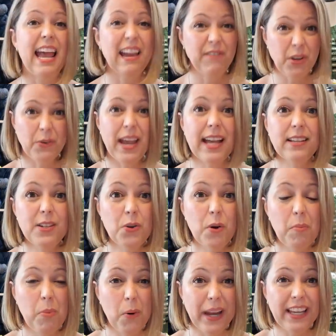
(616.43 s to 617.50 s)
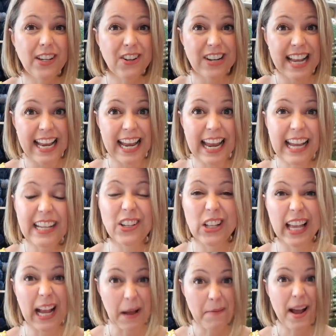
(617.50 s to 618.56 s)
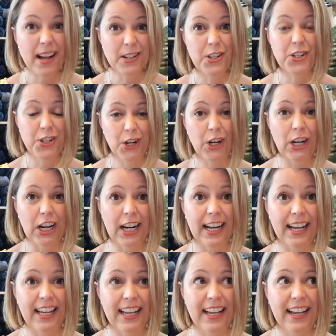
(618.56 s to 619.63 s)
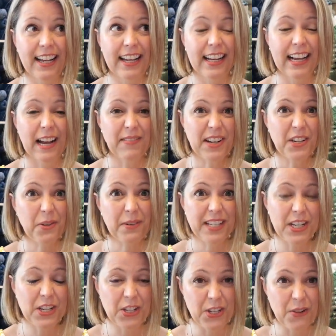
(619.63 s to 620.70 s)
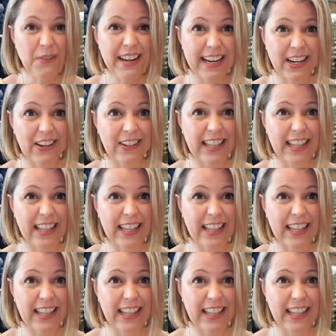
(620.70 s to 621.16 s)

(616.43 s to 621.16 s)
If you get to a point in your knitting and you're like, I'm not sure what to do here.